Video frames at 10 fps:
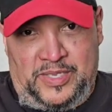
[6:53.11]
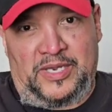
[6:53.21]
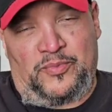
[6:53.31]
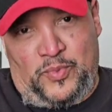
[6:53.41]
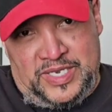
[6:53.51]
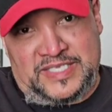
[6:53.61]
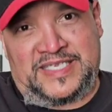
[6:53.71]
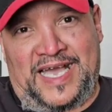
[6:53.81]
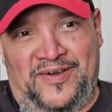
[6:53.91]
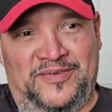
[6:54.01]
but it went
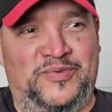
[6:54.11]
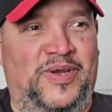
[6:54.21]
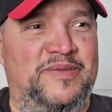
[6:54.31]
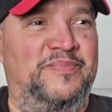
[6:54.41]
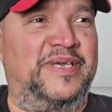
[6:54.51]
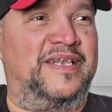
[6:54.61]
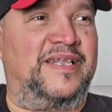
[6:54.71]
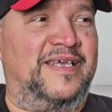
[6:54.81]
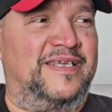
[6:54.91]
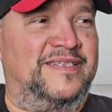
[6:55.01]
down quite a bit.
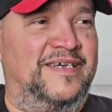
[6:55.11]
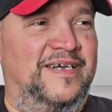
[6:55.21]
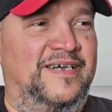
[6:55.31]
And